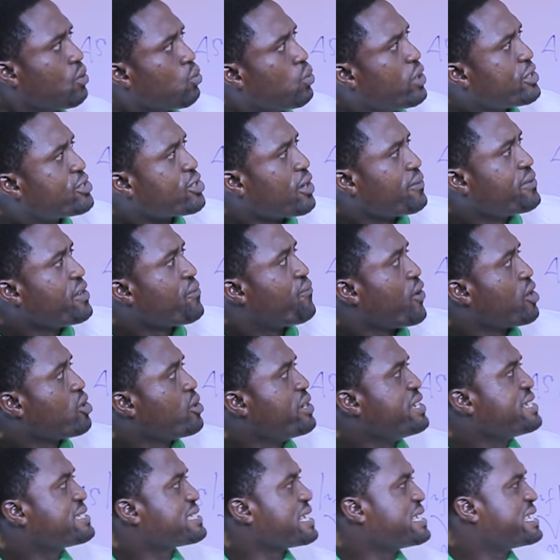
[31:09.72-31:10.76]
Which of the
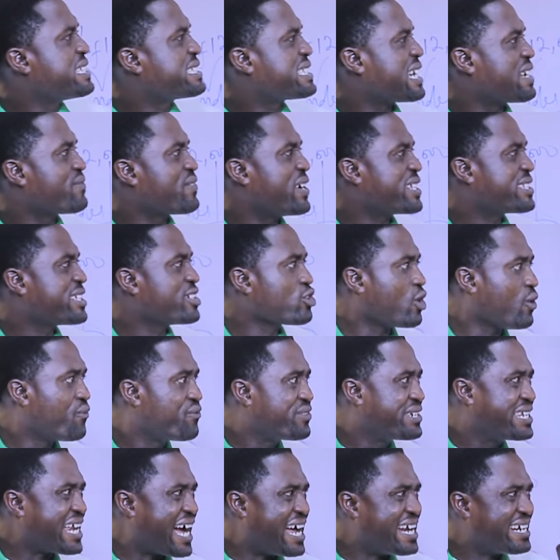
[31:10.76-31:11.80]
following is a disadvantage
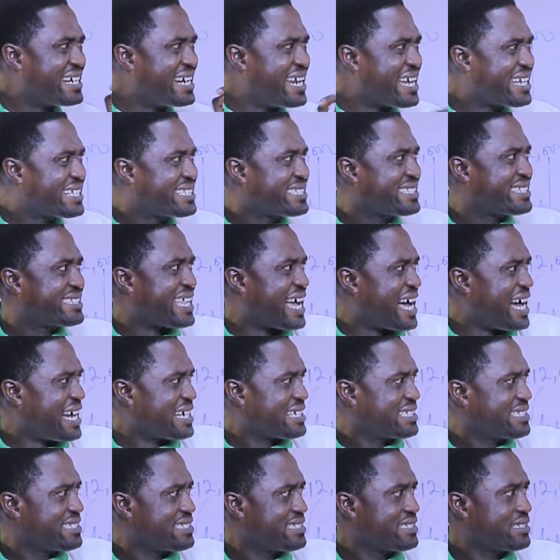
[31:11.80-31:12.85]
of direct
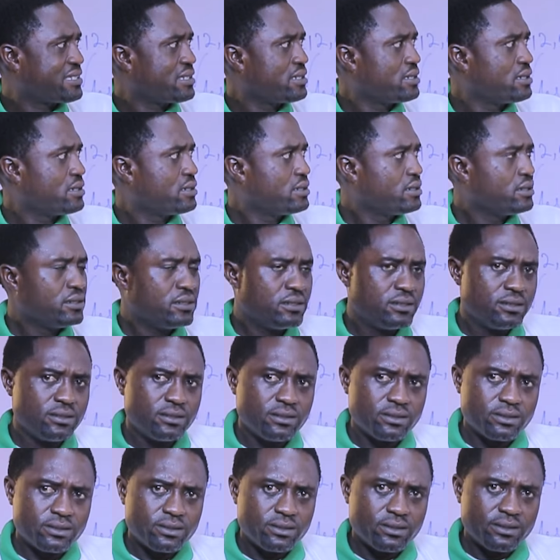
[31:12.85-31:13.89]
tax?
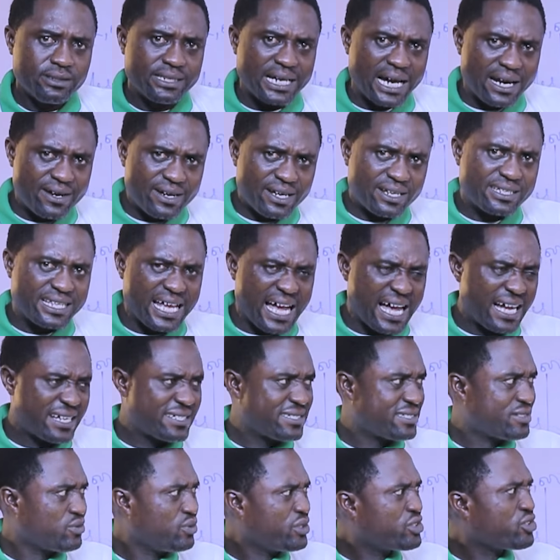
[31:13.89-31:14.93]
Direct
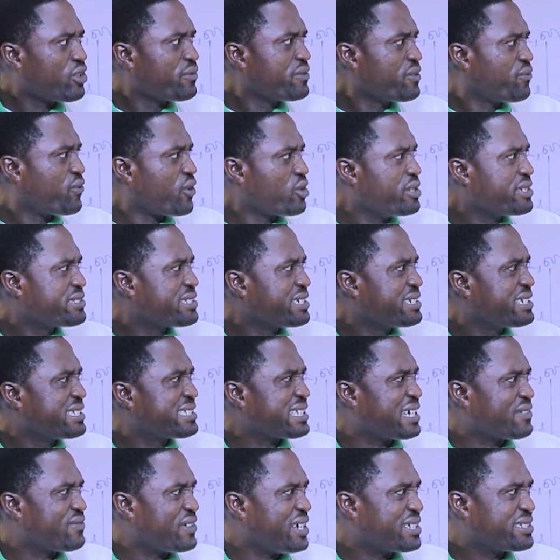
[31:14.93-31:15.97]
tax. Which of the following is a
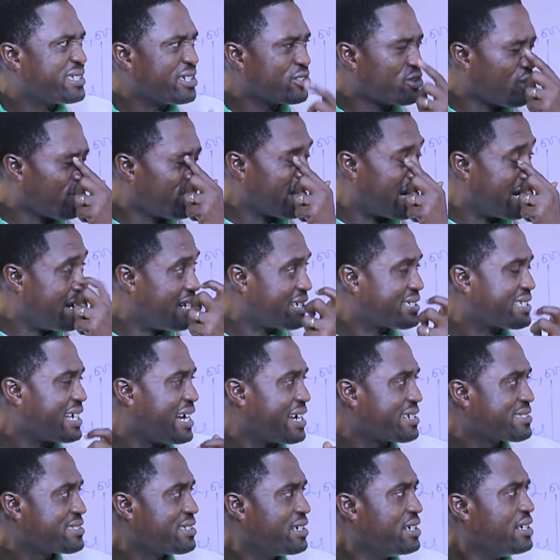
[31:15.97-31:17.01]
disadvantage of direct
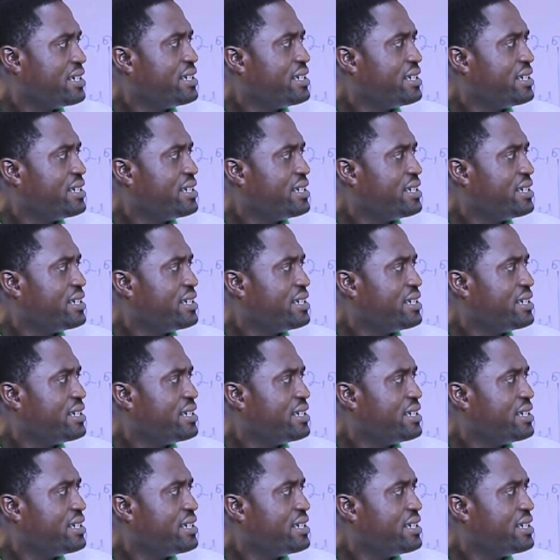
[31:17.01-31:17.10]
tax?